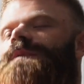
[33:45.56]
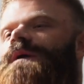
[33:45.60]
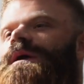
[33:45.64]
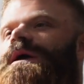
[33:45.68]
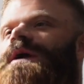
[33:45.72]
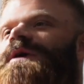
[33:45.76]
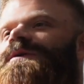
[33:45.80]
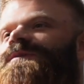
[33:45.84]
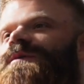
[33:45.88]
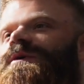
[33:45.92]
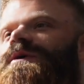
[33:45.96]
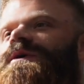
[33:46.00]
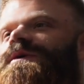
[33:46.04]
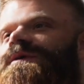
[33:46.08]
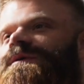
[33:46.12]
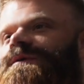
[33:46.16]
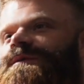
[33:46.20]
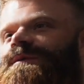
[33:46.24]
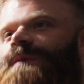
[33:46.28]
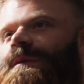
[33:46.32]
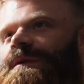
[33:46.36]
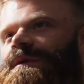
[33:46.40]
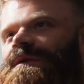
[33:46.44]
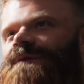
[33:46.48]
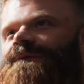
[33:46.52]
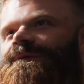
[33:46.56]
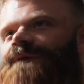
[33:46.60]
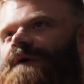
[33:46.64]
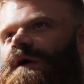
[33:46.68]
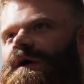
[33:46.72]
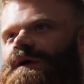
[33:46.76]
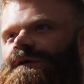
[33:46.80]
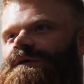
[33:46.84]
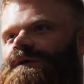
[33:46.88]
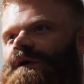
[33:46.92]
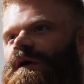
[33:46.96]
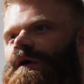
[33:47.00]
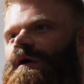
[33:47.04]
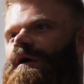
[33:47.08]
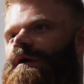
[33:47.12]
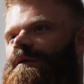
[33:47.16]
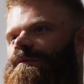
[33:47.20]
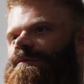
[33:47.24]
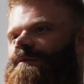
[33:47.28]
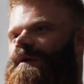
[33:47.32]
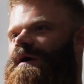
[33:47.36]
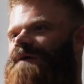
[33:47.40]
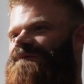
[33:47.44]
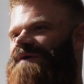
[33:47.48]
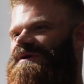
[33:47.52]
It's because it was probably the first time
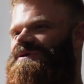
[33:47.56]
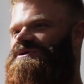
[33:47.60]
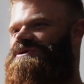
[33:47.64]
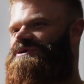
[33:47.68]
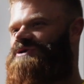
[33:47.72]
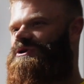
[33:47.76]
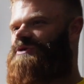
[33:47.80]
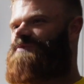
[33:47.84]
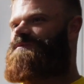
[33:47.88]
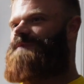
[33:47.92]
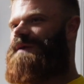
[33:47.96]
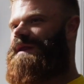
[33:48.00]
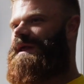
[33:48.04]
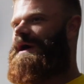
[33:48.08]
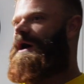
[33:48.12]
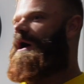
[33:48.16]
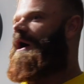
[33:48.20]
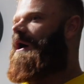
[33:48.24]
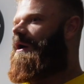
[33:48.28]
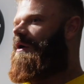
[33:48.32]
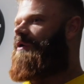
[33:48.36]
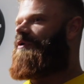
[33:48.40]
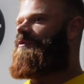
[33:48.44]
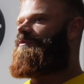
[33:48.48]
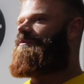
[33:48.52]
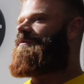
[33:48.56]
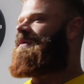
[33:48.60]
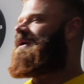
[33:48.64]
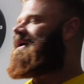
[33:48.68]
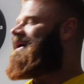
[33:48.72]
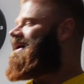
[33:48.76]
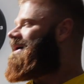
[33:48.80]
where I've actually just been at home.